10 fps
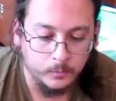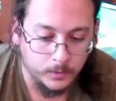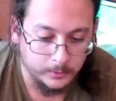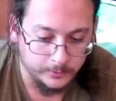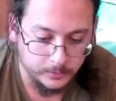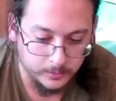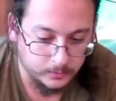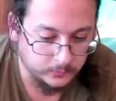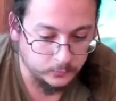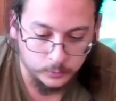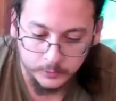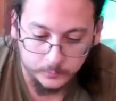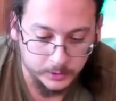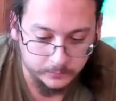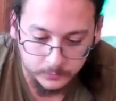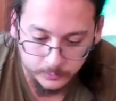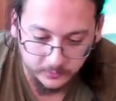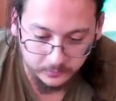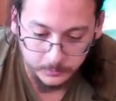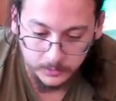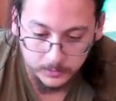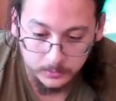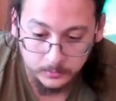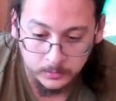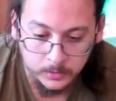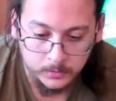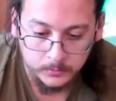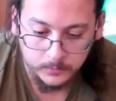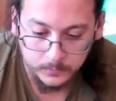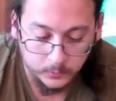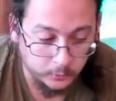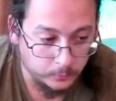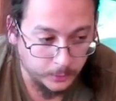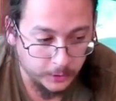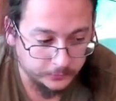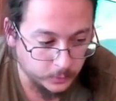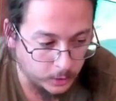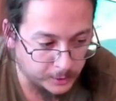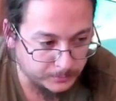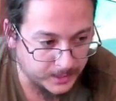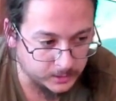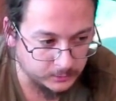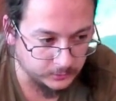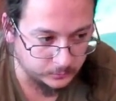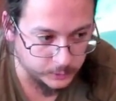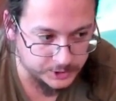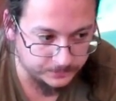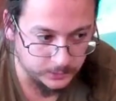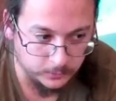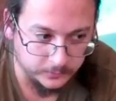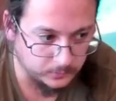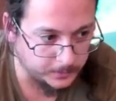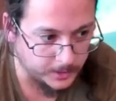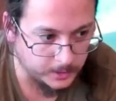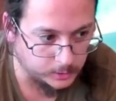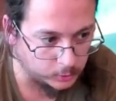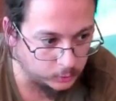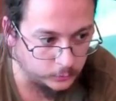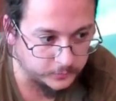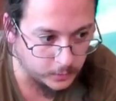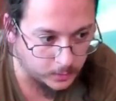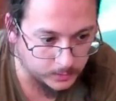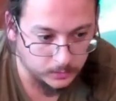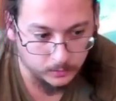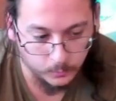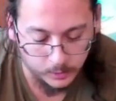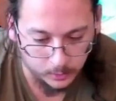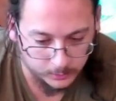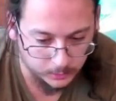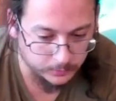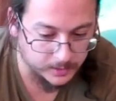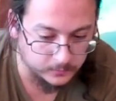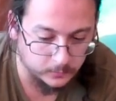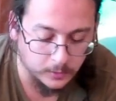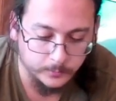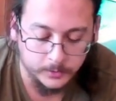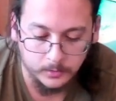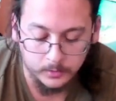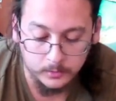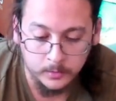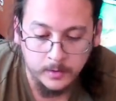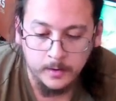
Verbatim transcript: While the two or three of you are speaking, the YOLO box will automatically switch views depending on who's talking, what audio lines are coming in.